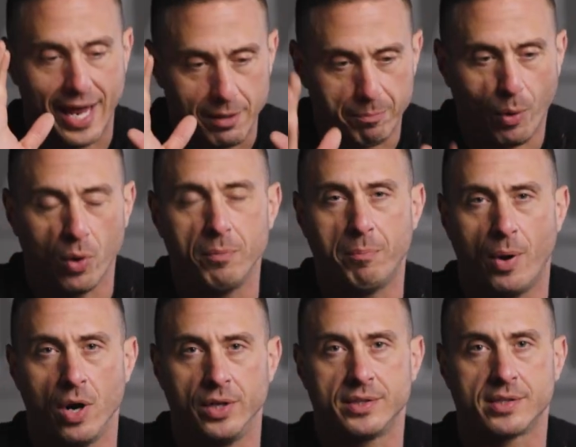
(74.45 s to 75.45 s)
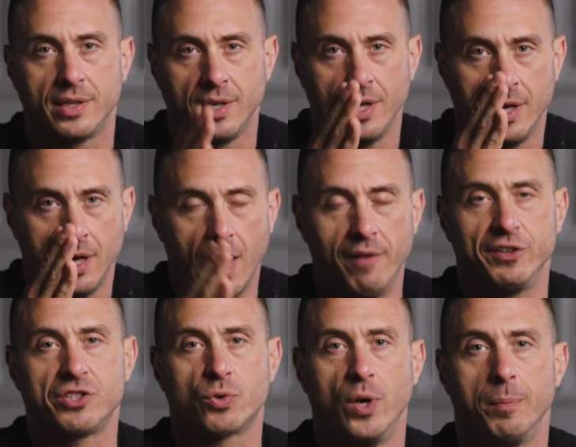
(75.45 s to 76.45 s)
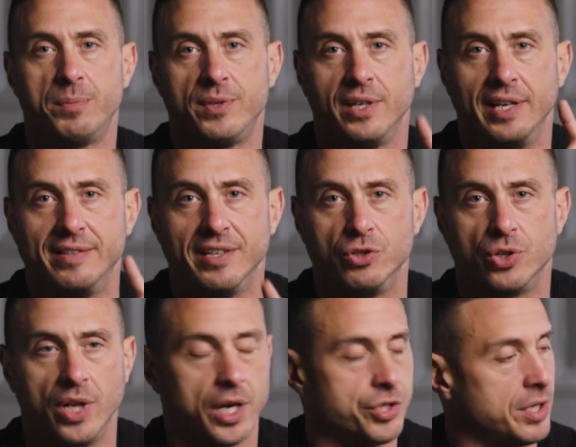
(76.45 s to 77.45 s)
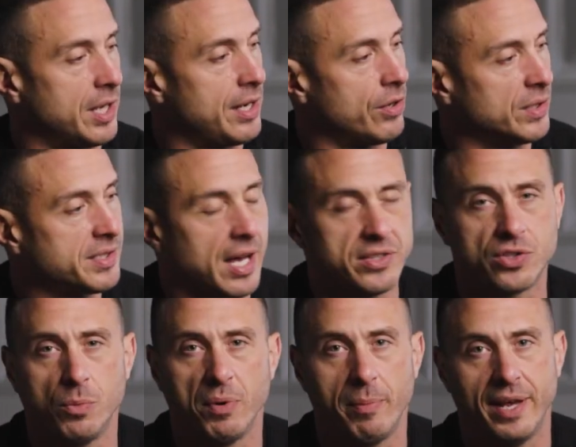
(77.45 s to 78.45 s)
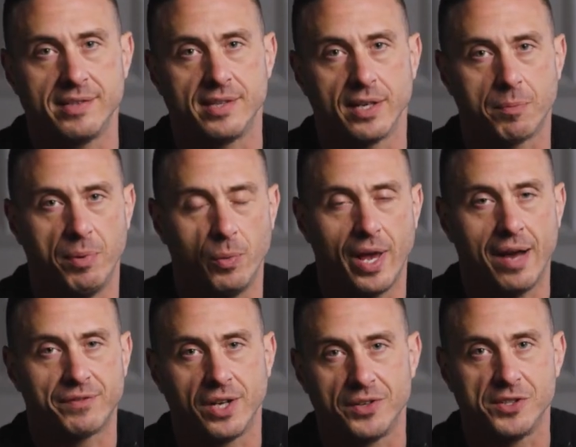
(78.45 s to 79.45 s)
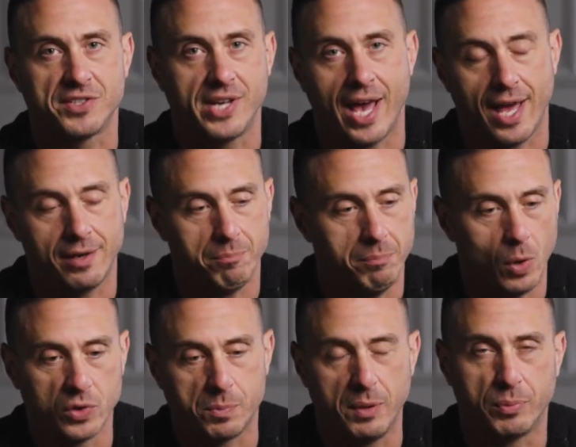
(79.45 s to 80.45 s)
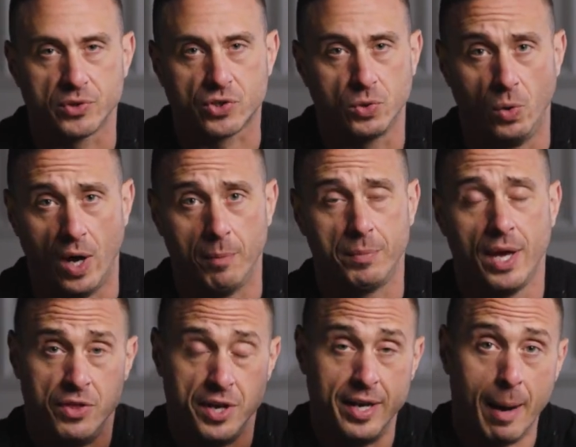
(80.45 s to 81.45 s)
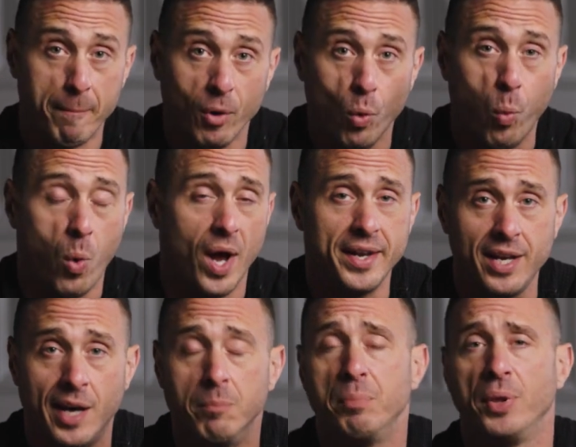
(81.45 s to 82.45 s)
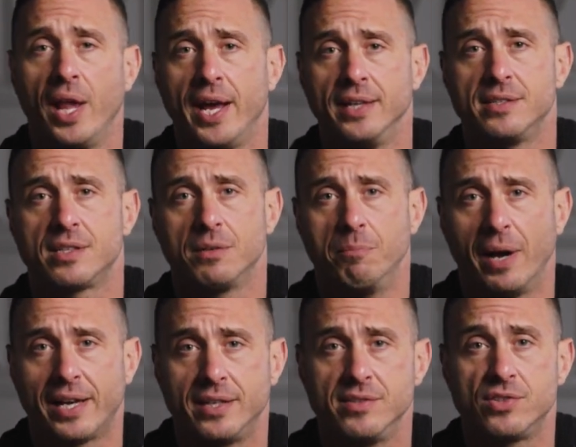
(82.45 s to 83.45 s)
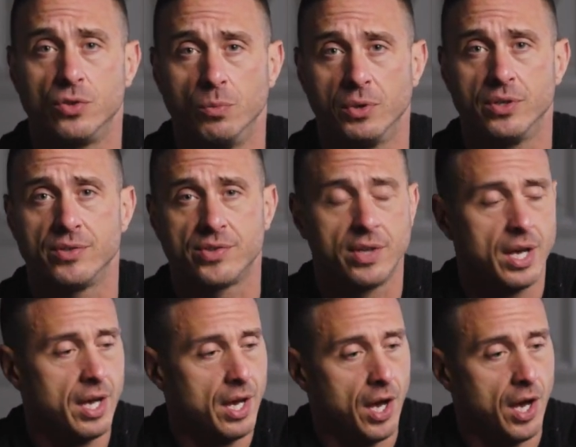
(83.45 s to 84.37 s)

and important part of a script is introduction. I know it sounds super basic, but we have to understand most people screw up. The number one complaint by consumers